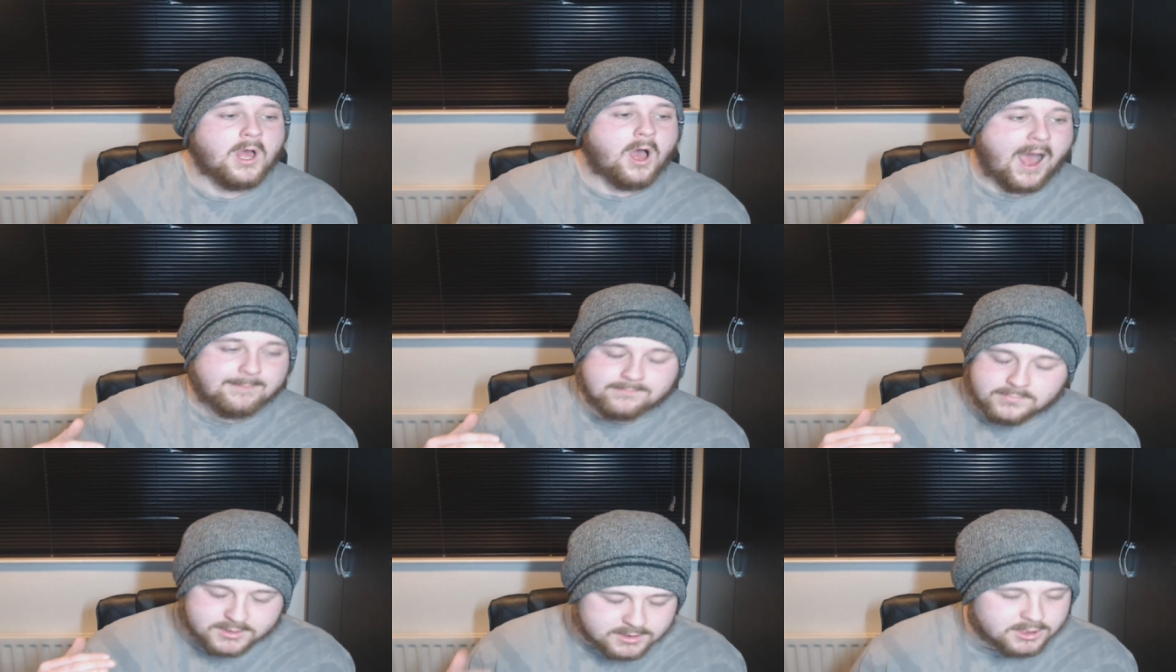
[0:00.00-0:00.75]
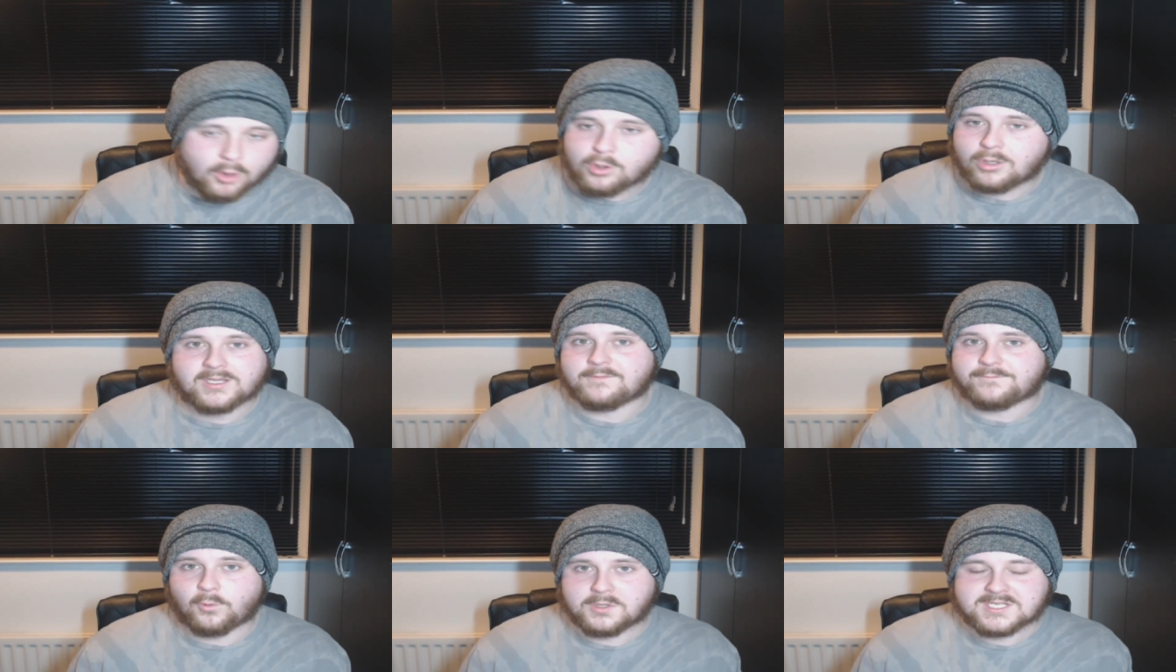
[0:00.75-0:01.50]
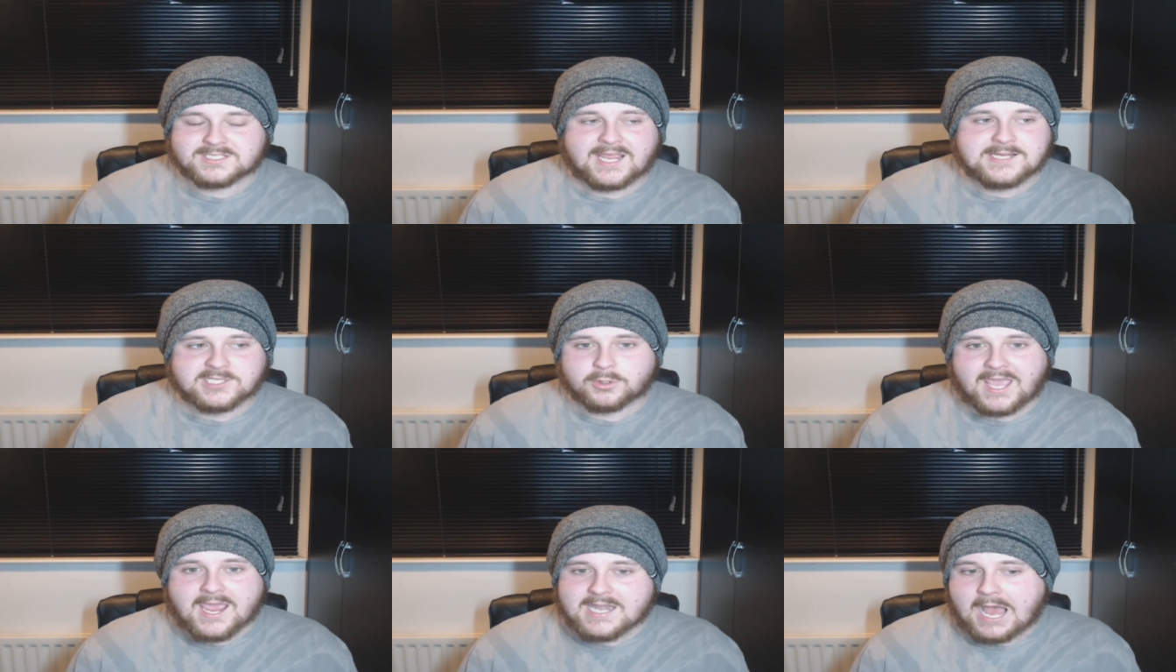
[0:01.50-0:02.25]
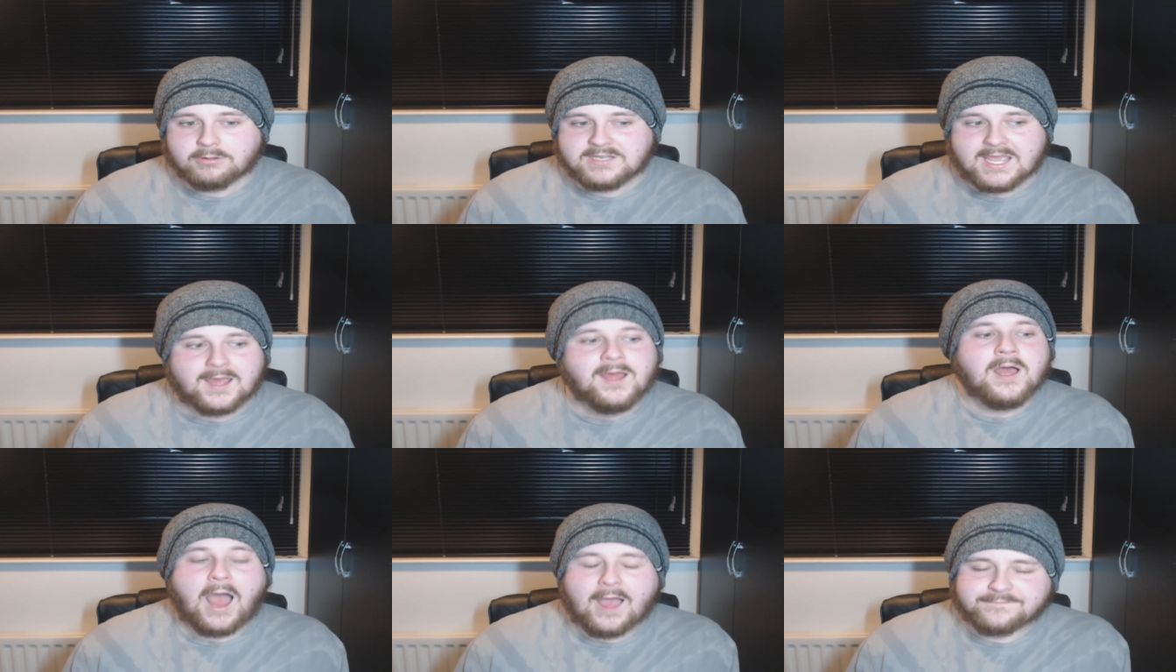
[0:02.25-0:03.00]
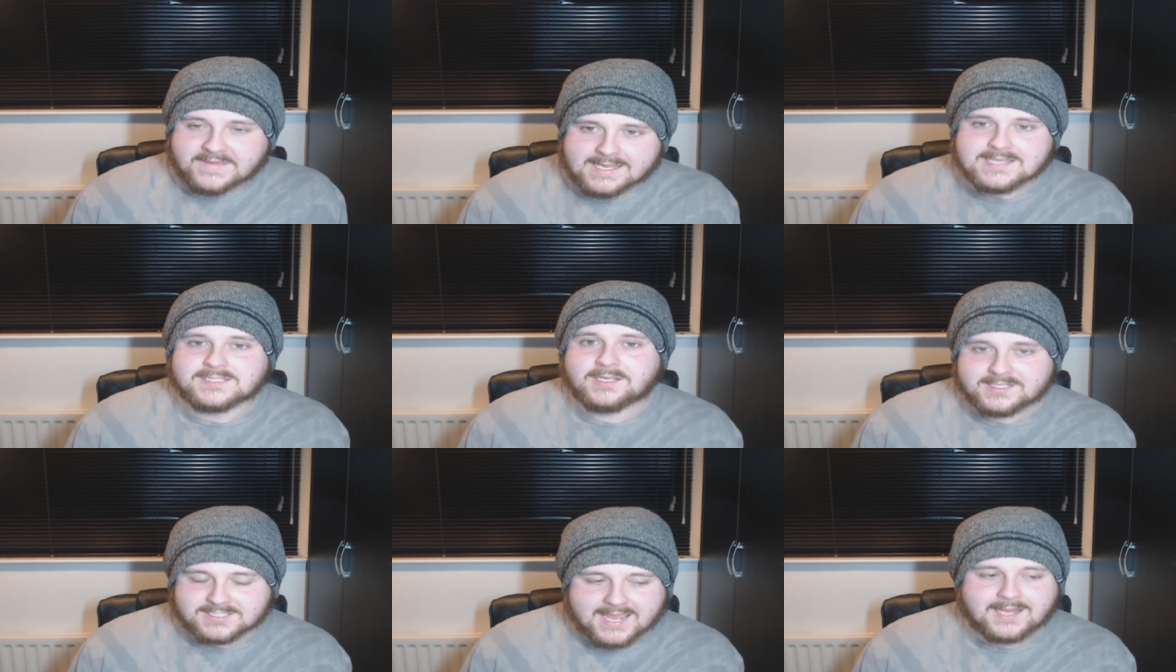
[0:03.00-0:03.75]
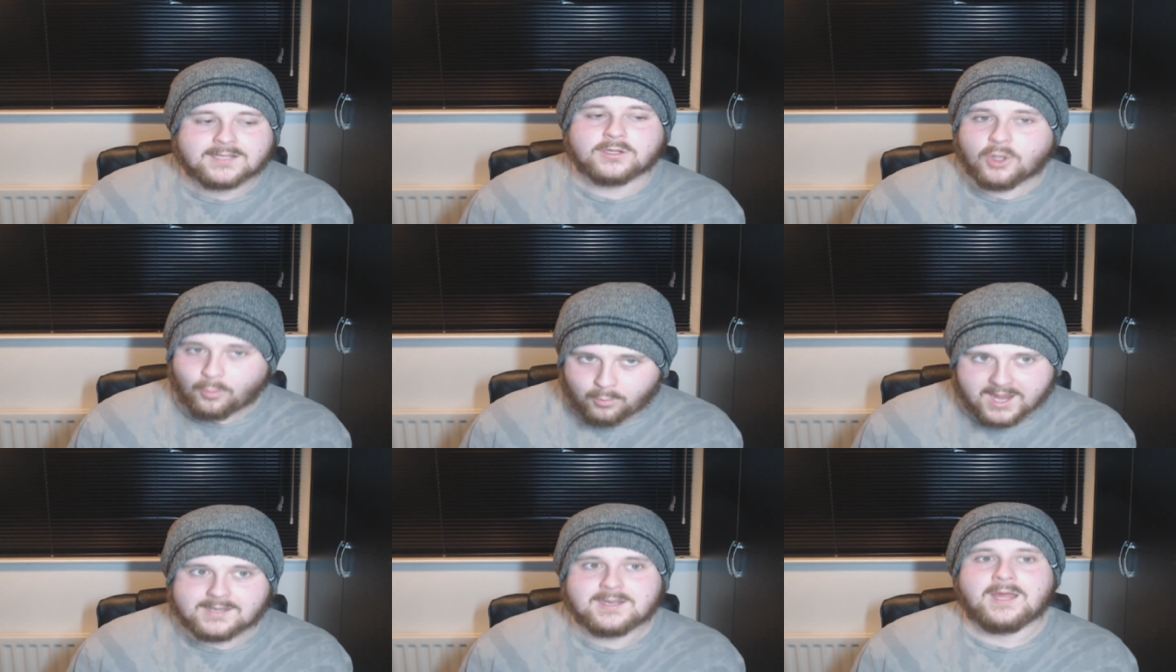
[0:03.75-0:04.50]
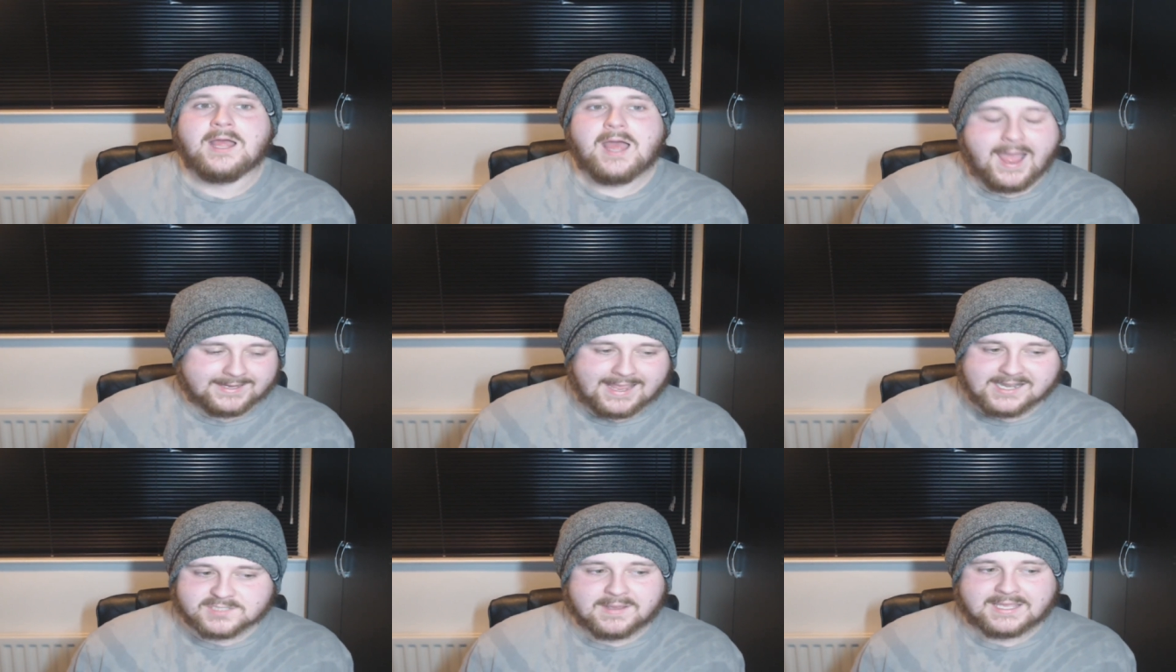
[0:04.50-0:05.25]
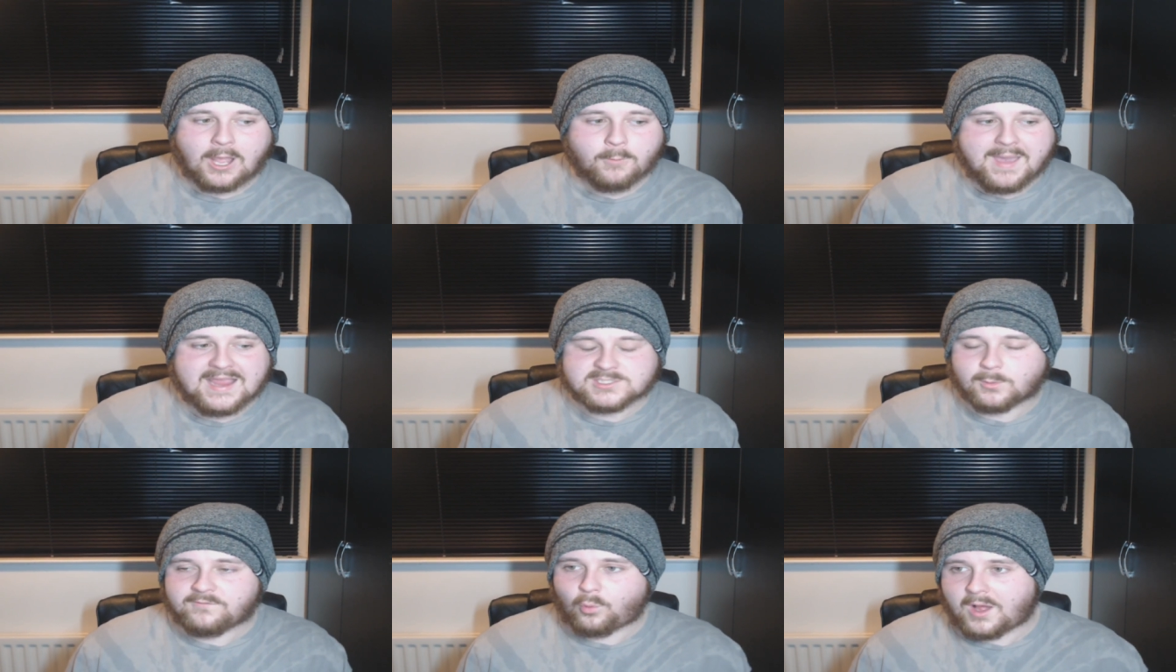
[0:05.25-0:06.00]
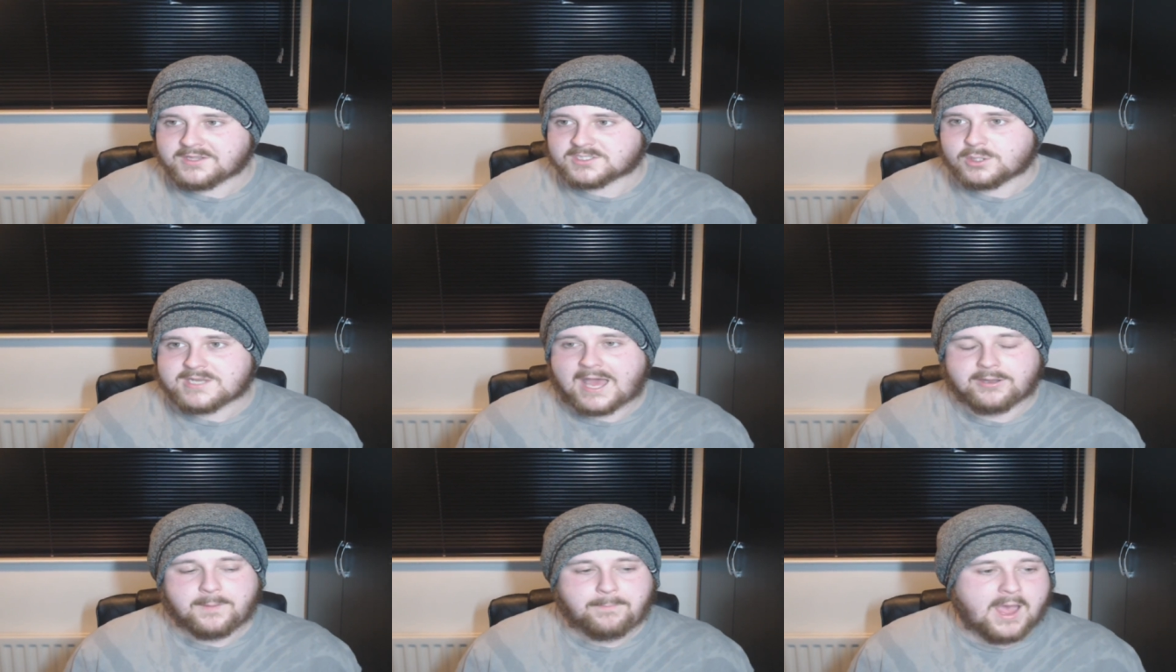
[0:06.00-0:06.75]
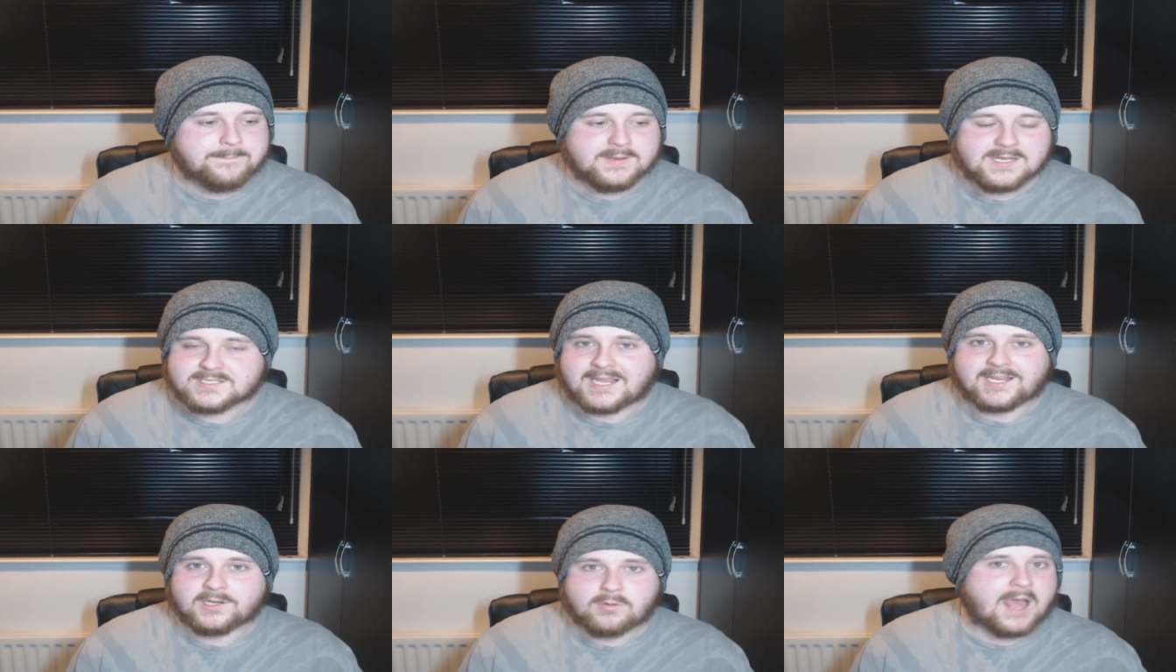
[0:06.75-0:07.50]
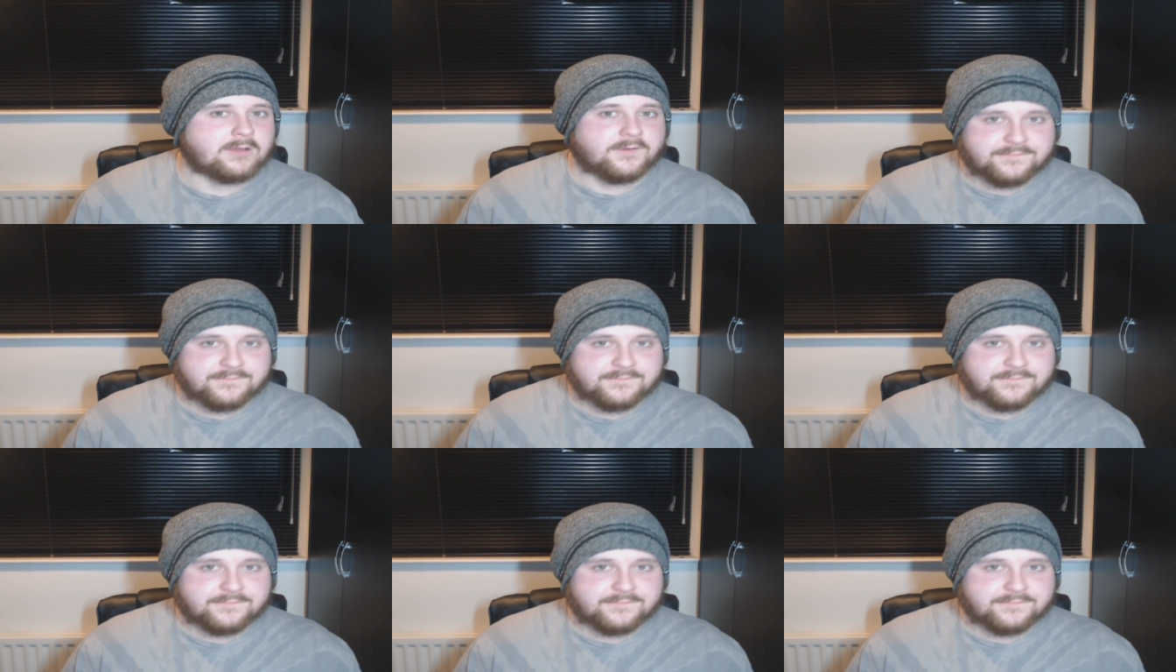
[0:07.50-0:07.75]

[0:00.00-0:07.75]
I'm so looking forward to Sato getting out there. I think he's going to take the win against Miguel Baeza with a 1 2 down the pipe in the second round.